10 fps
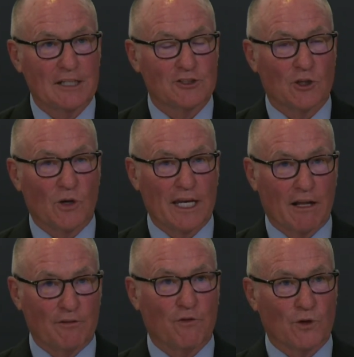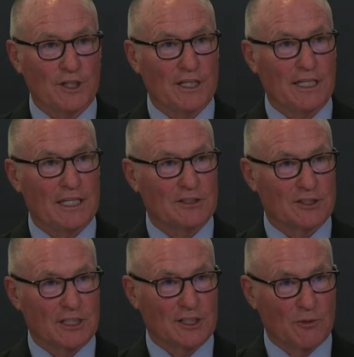So California
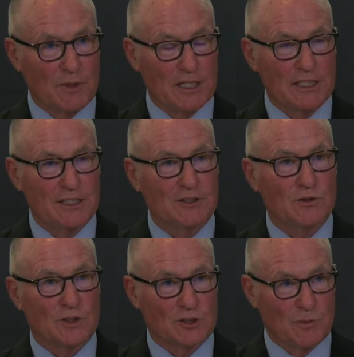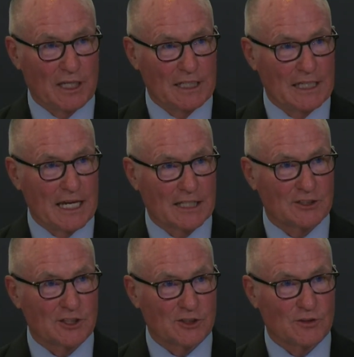is committed to expanding
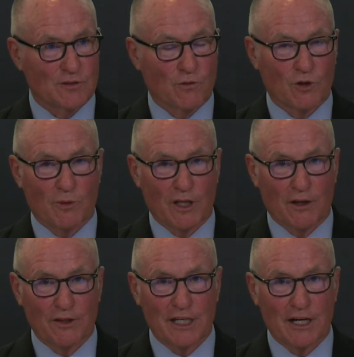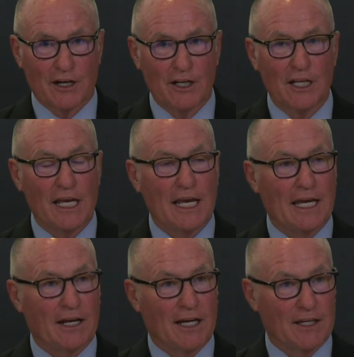access to affordable health care,
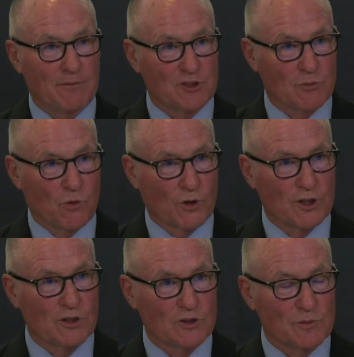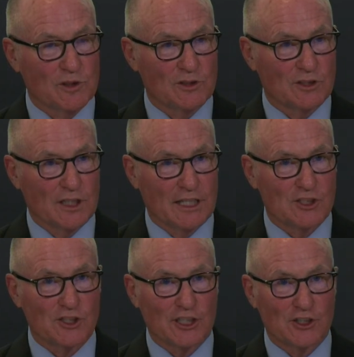and I have supported those bills in the
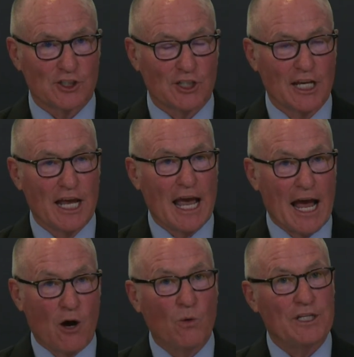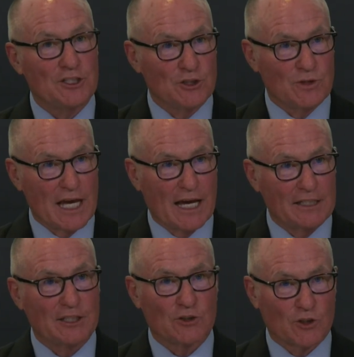legislature. How we do
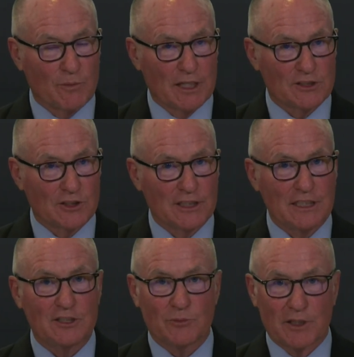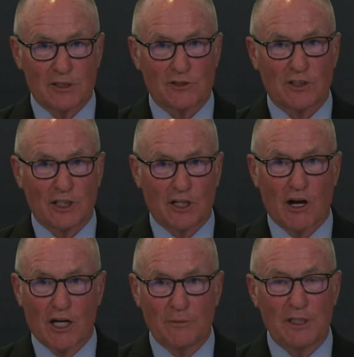that incrementally depends on the
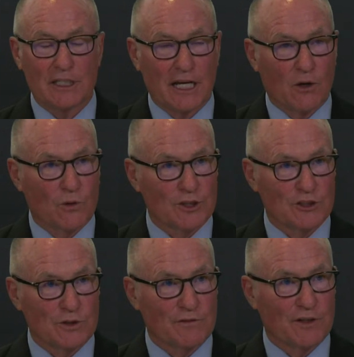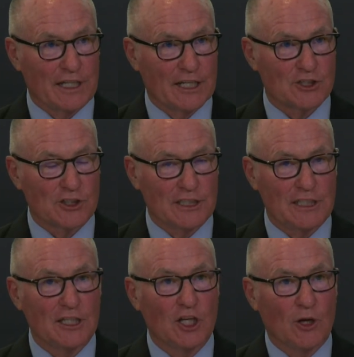economy and how we're doing financially.
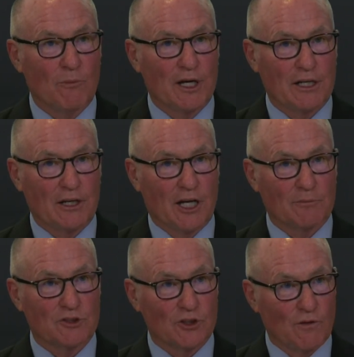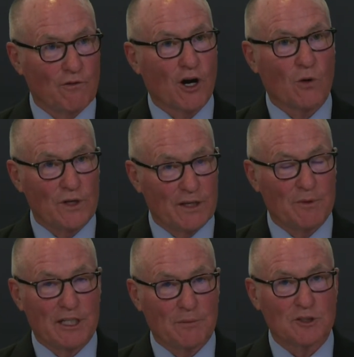But so far, we have
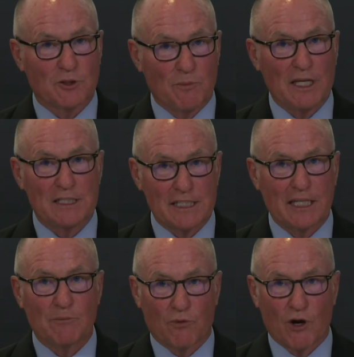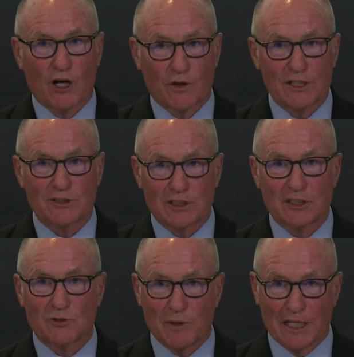been able to maintain progress in
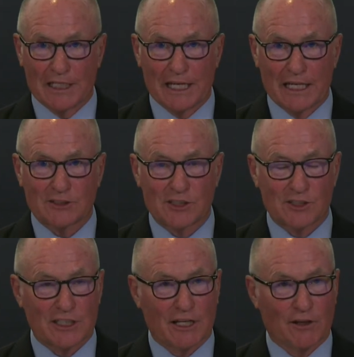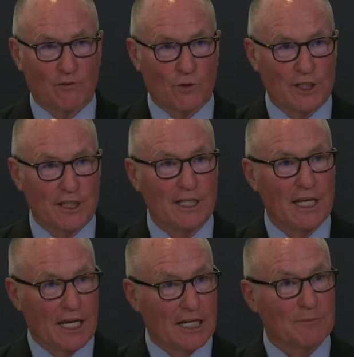expanding access to California,
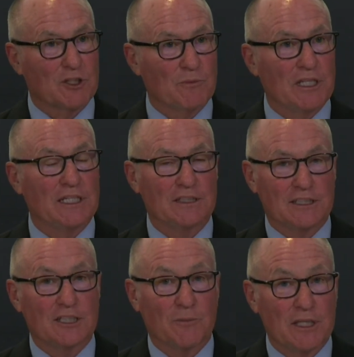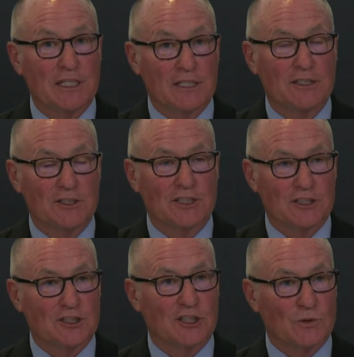and I'm committed to
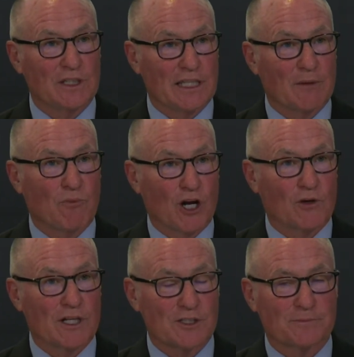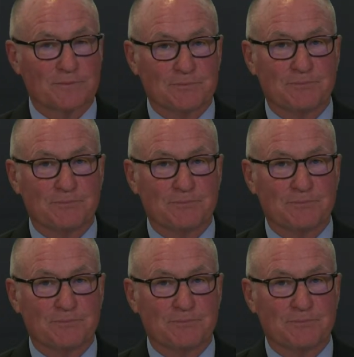continuing that progress.